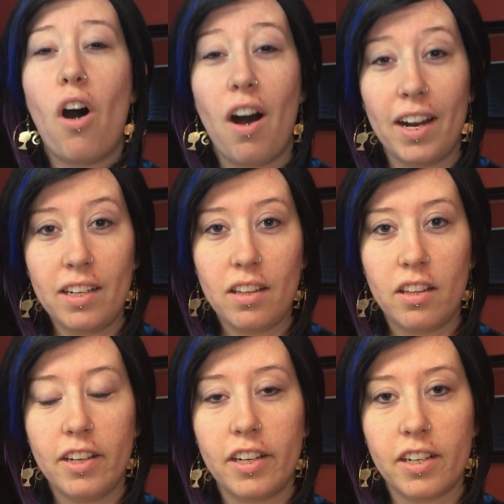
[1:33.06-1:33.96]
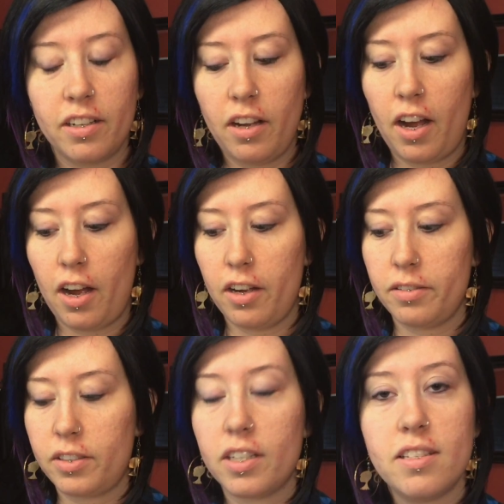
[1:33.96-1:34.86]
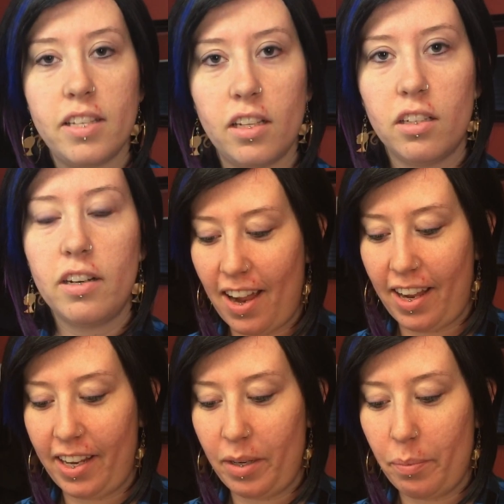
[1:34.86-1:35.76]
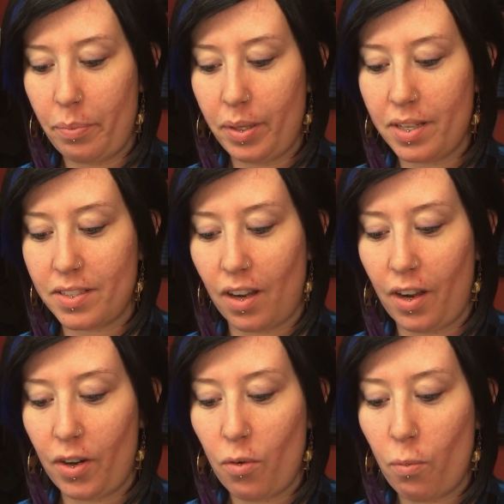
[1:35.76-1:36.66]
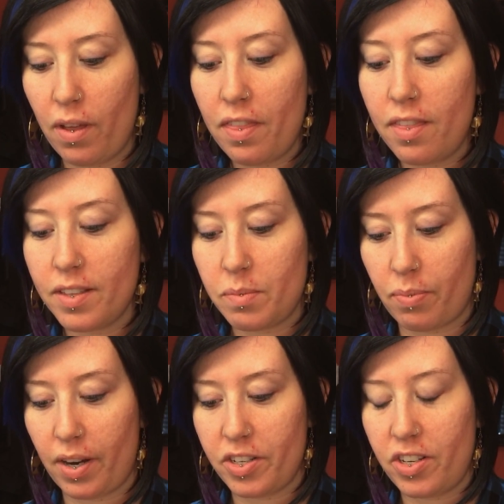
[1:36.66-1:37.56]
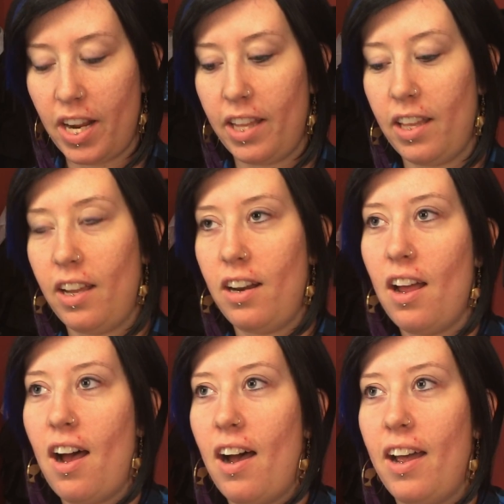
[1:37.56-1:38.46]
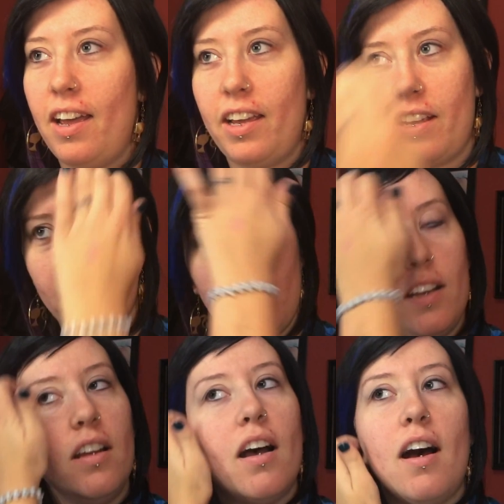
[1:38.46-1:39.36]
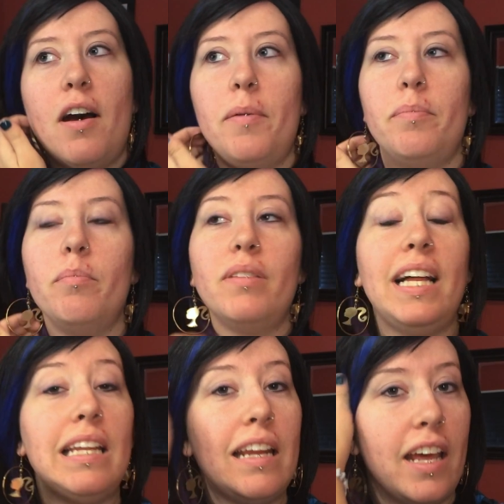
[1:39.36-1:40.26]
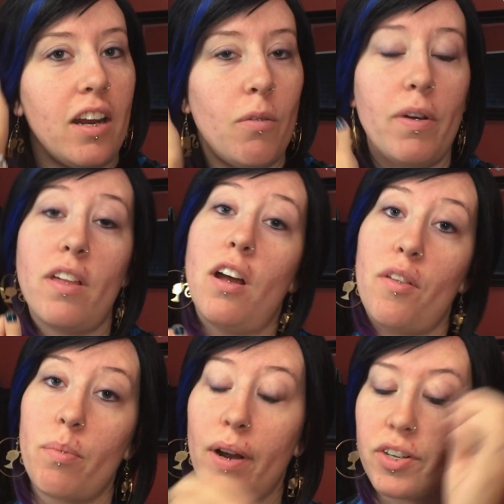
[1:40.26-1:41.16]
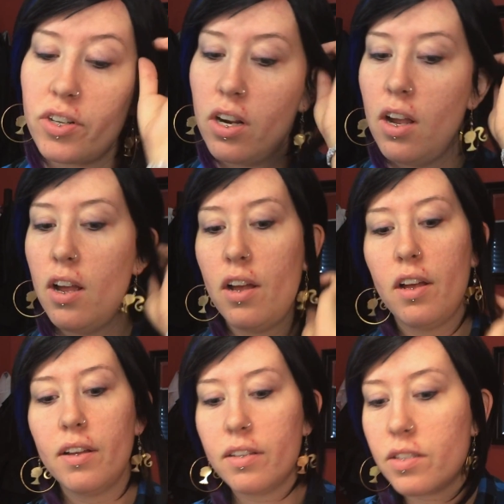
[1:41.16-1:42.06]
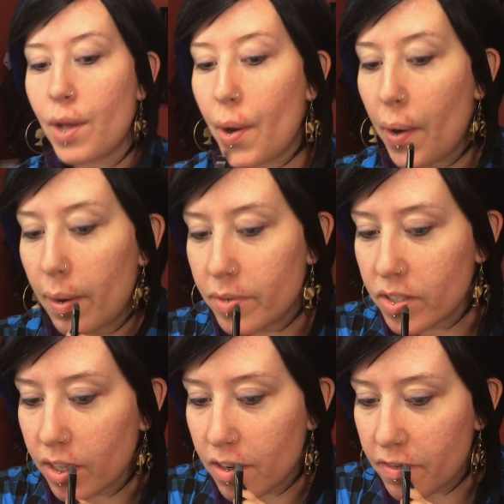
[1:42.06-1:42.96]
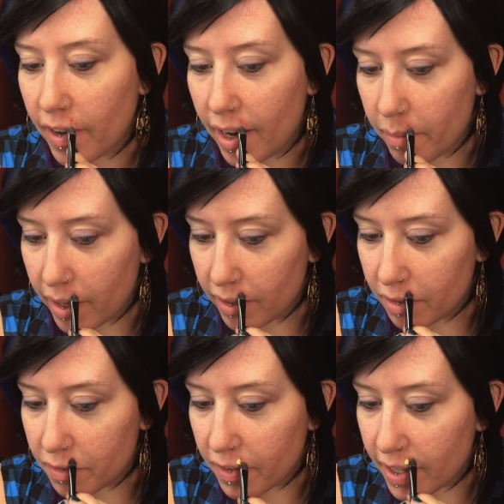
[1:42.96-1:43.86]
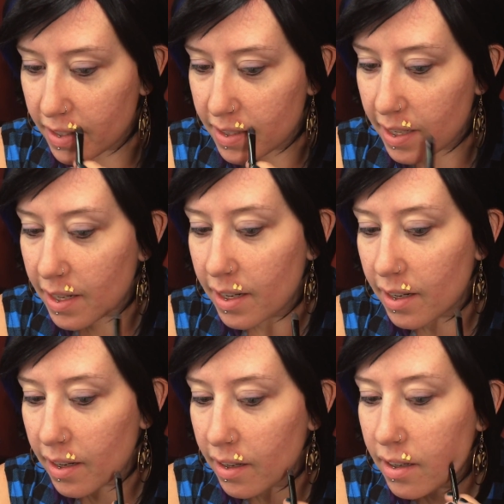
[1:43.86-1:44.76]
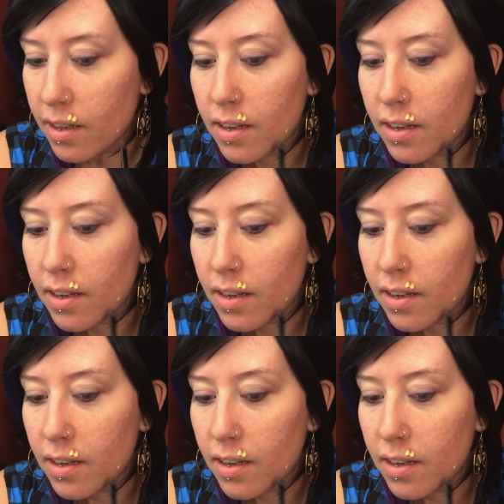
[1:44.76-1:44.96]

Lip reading: on the concealer. I put this on with this brush and then I blend it in with another brush. So I'm just going to find my little friends here,